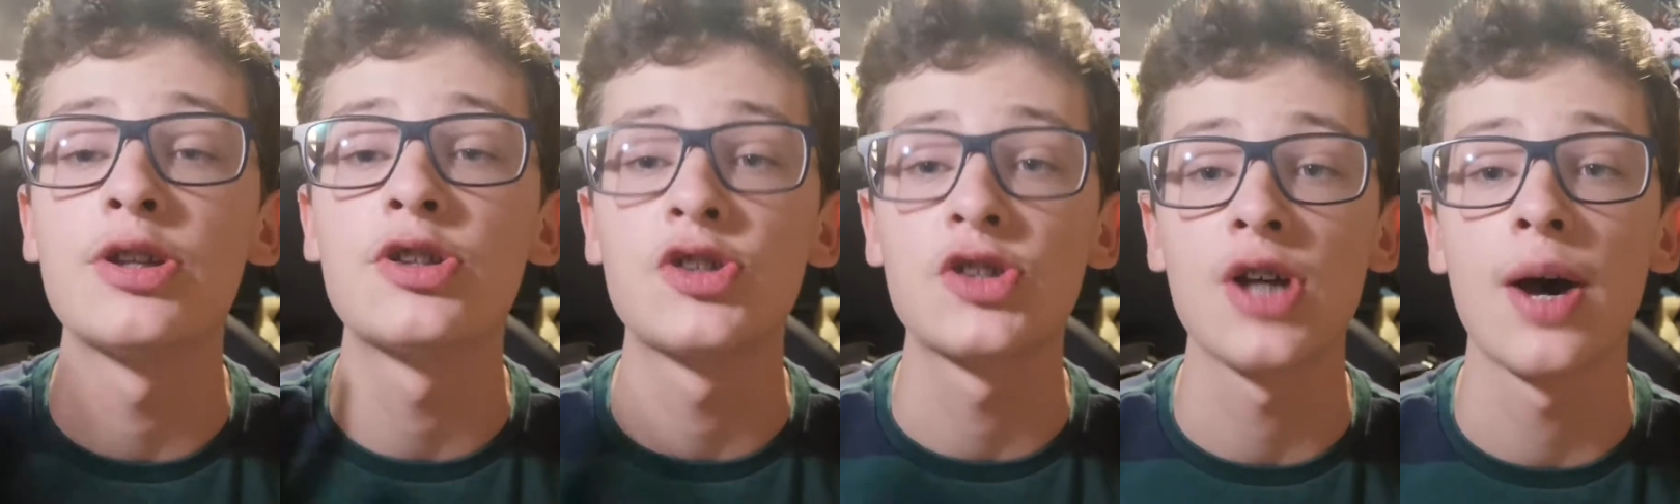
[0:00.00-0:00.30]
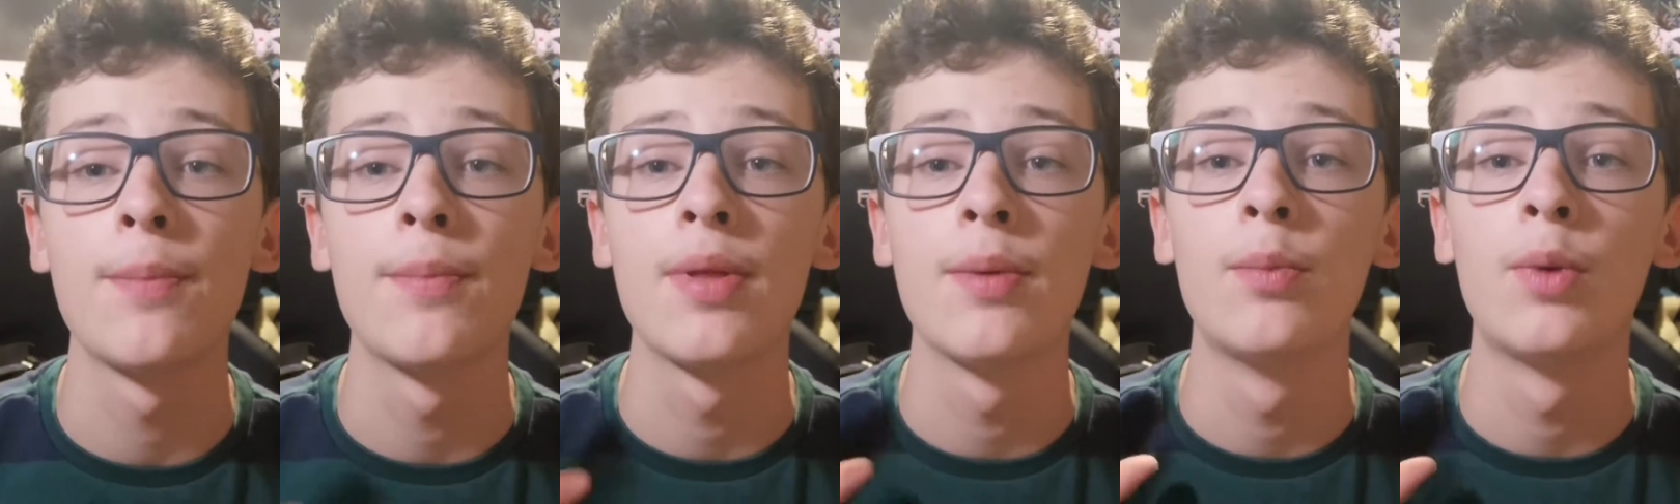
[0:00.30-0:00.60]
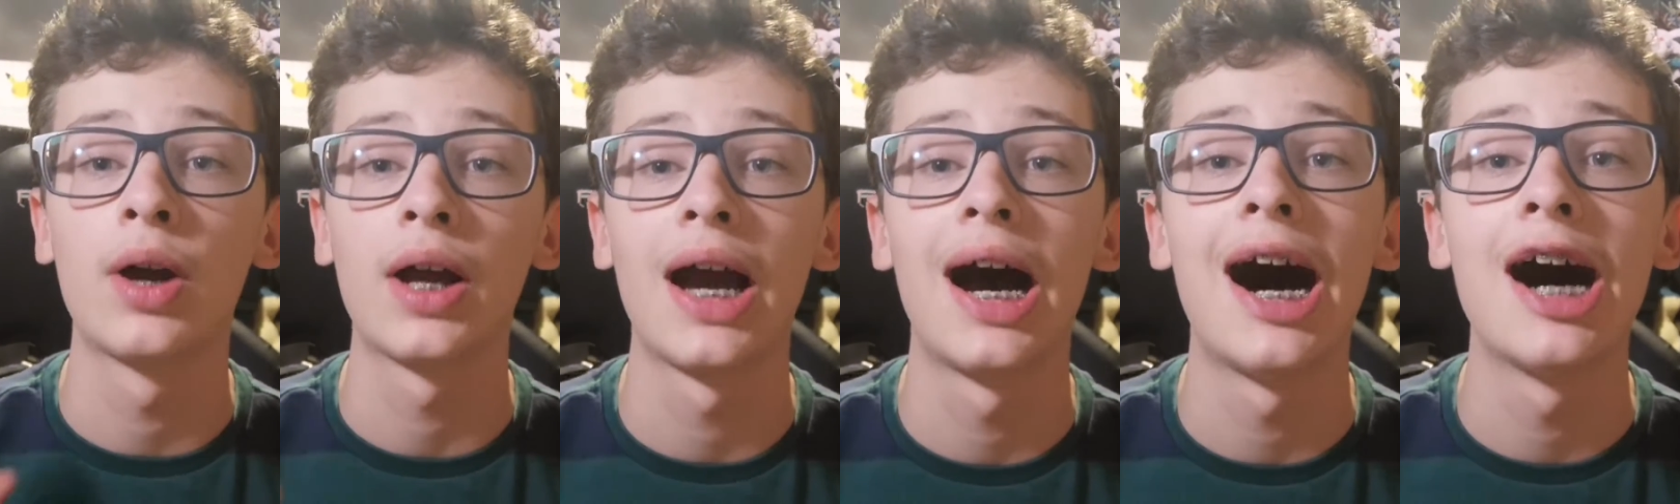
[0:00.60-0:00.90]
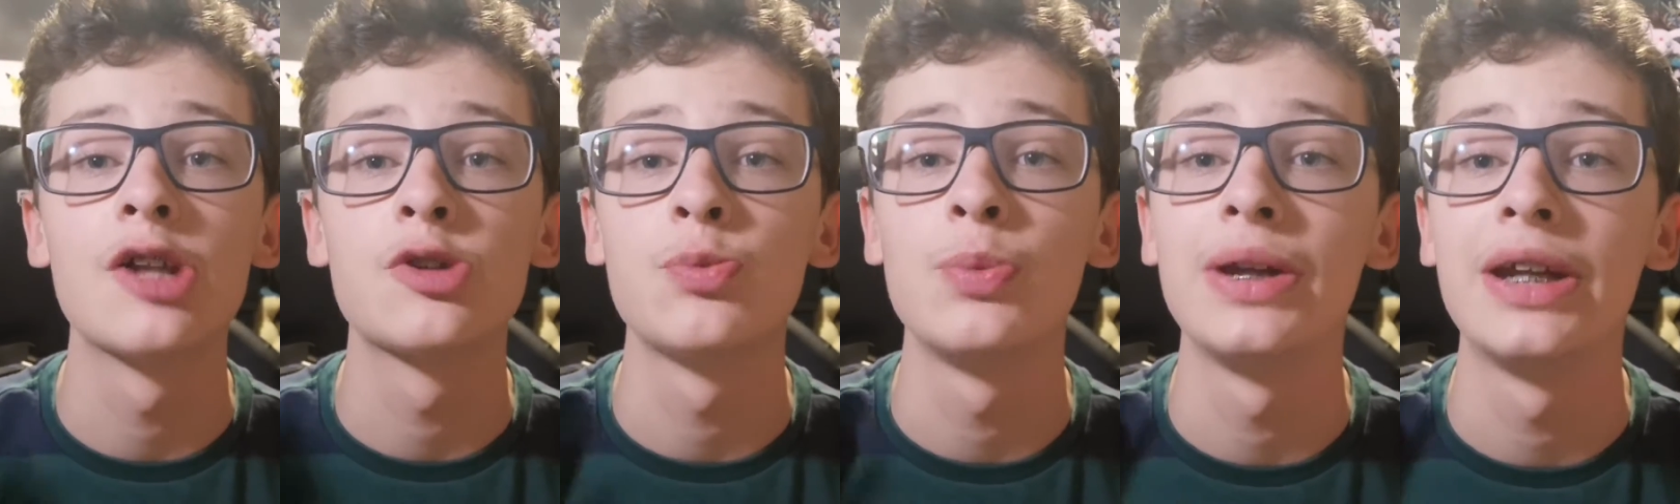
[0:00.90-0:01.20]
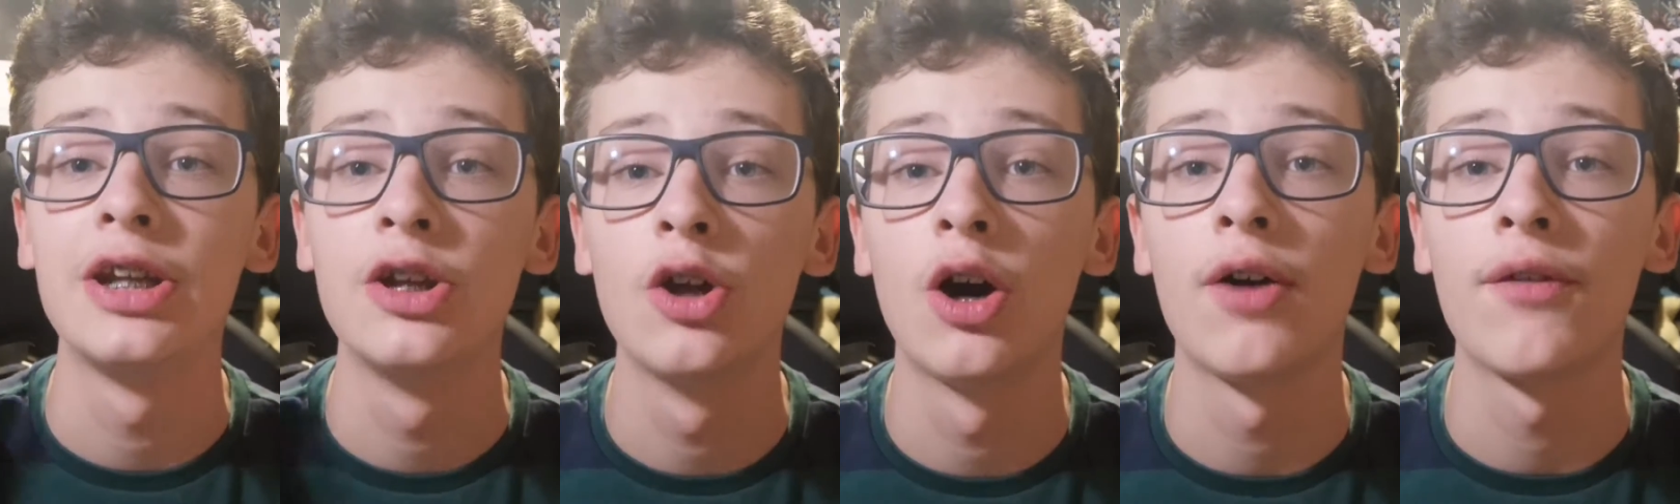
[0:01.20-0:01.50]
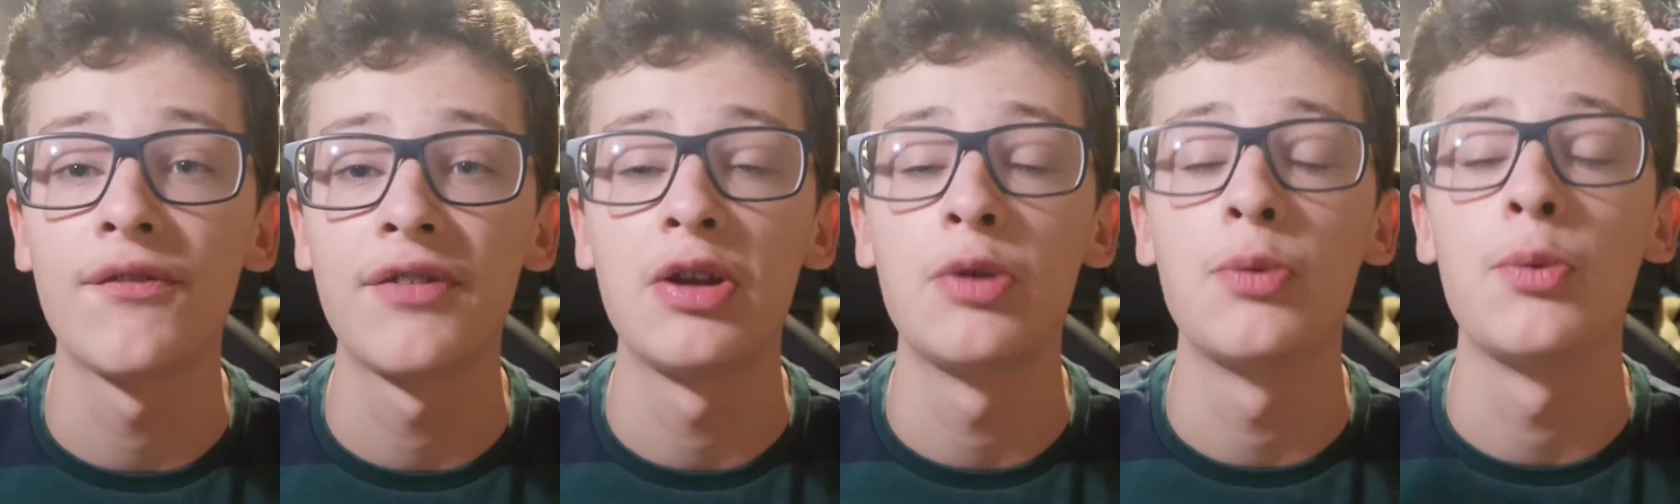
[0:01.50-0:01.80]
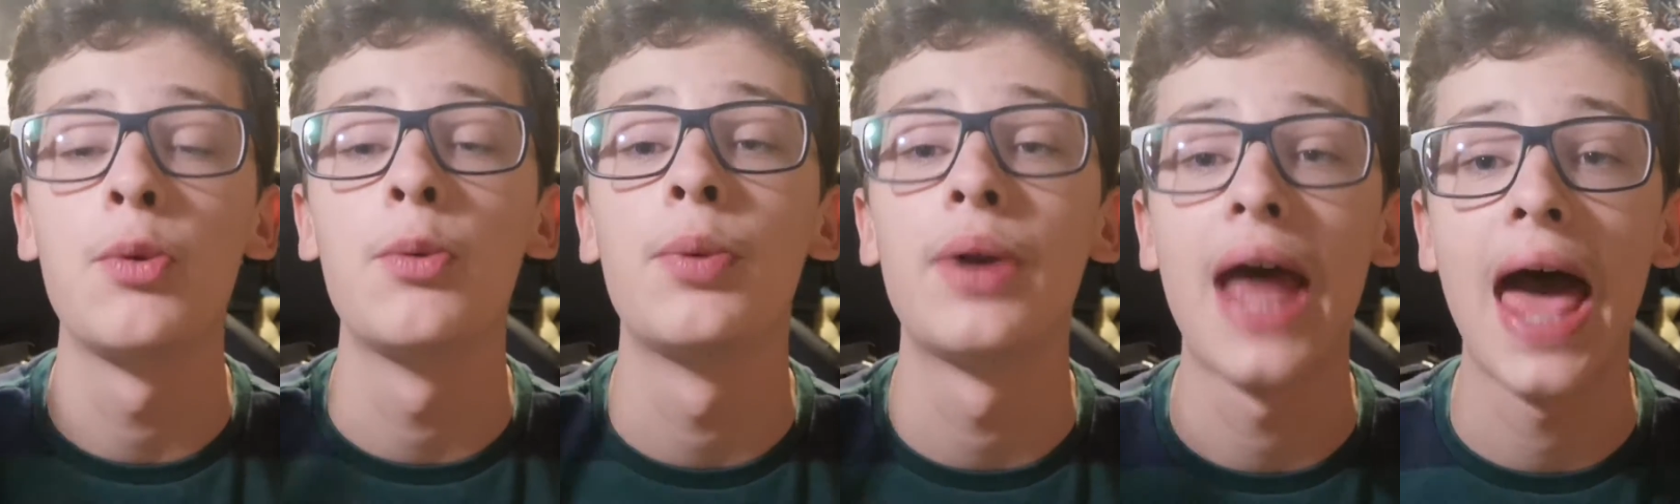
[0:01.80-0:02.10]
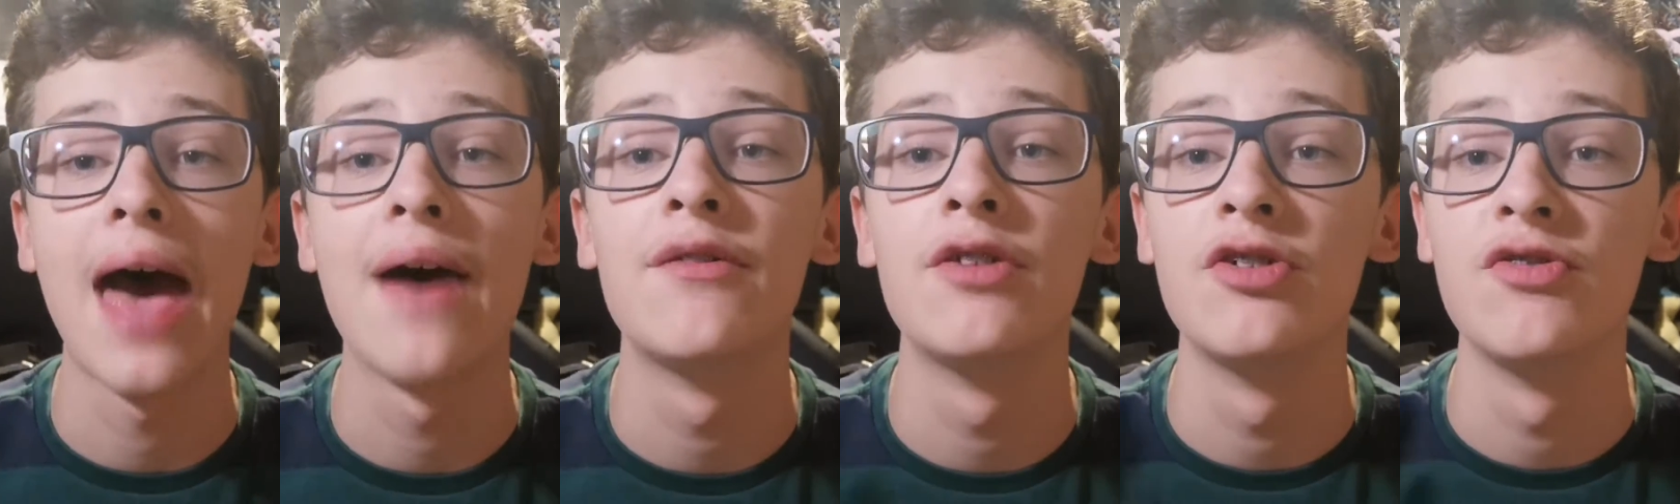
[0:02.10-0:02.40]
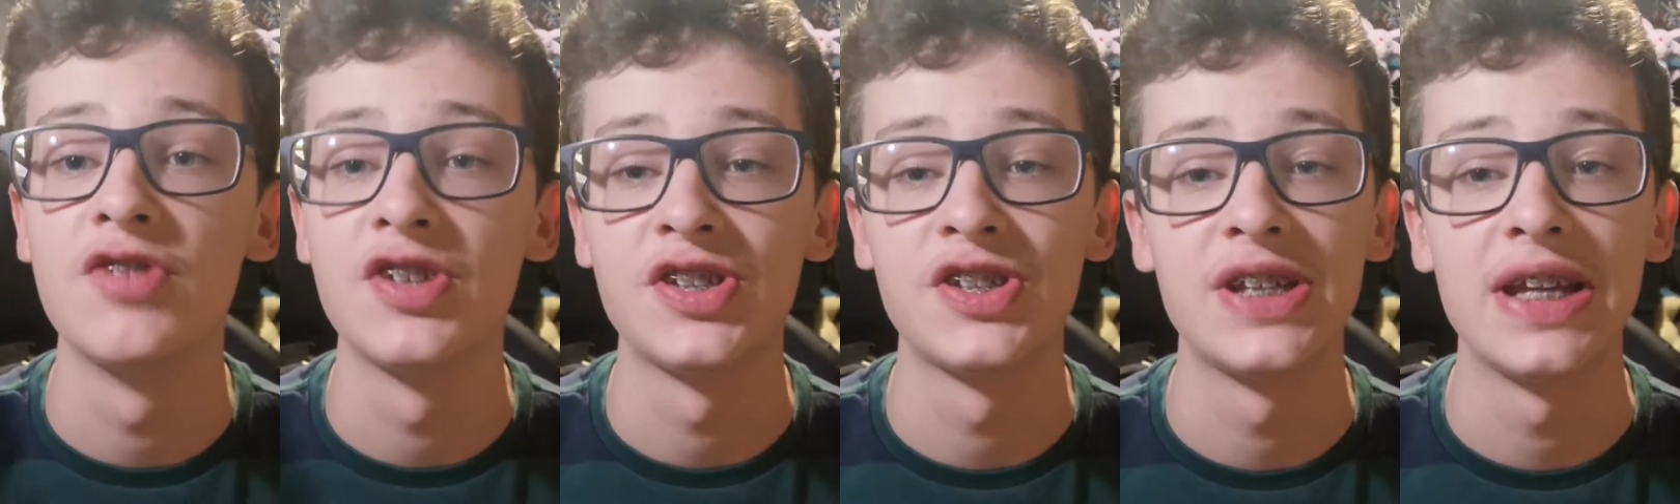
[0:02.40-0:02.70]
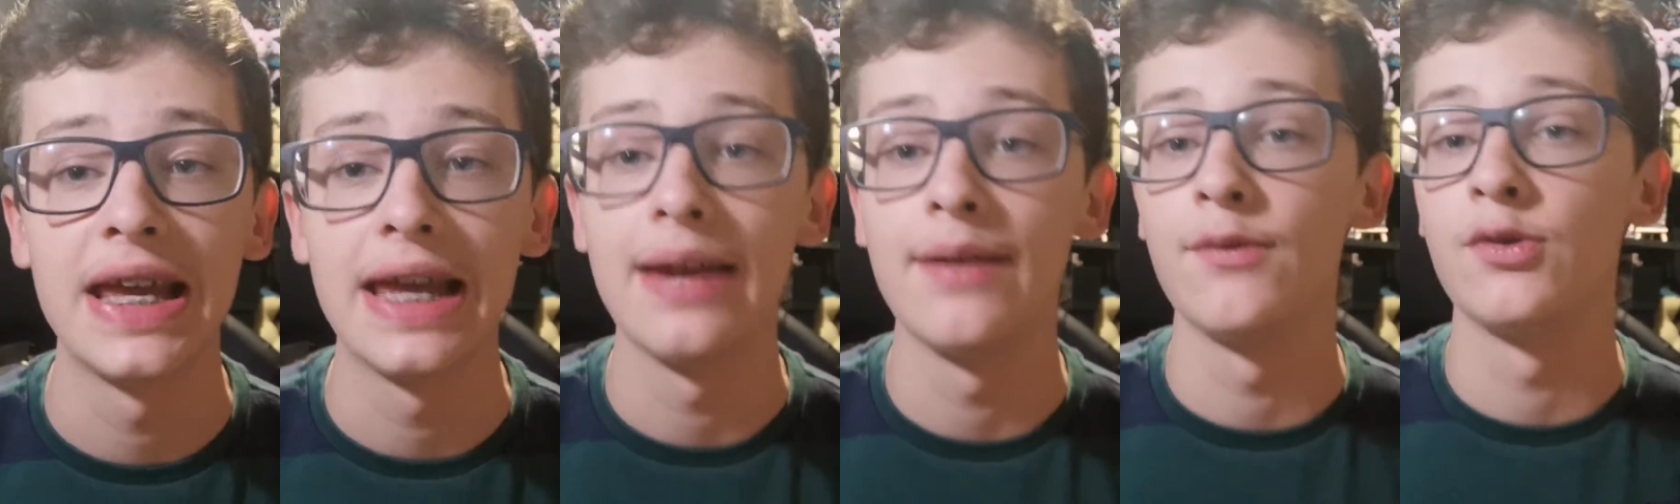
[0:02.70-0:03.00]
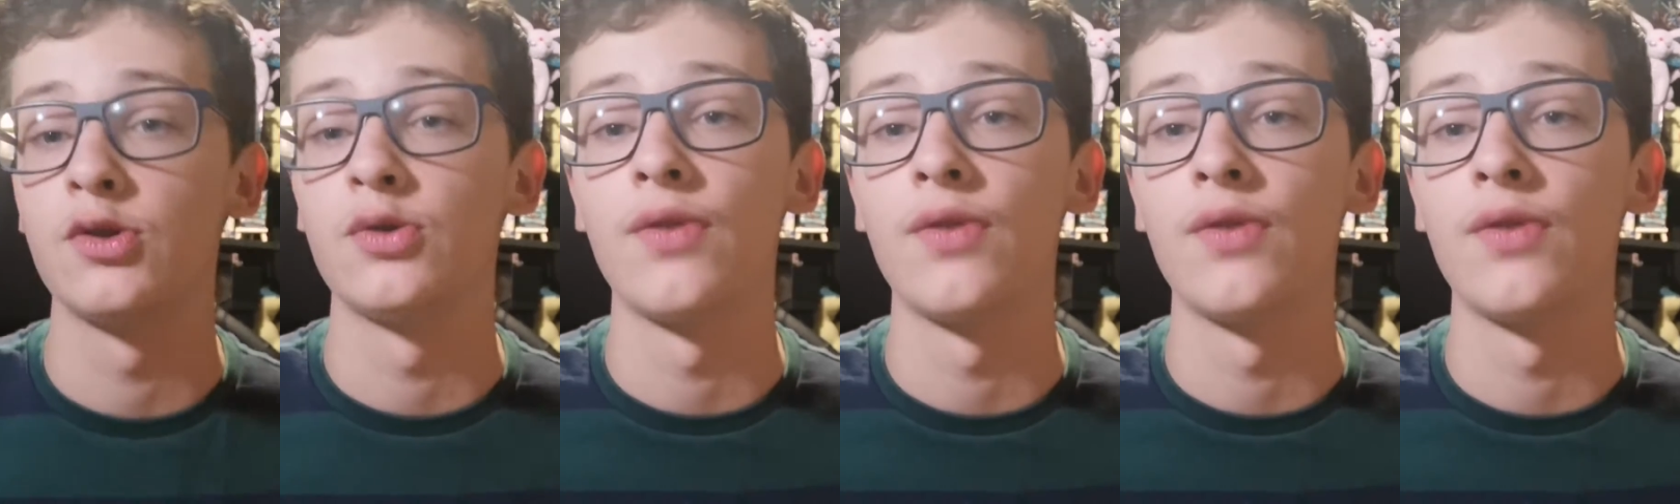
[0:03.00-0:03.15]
but some of them were cards we did not think we would ever receive.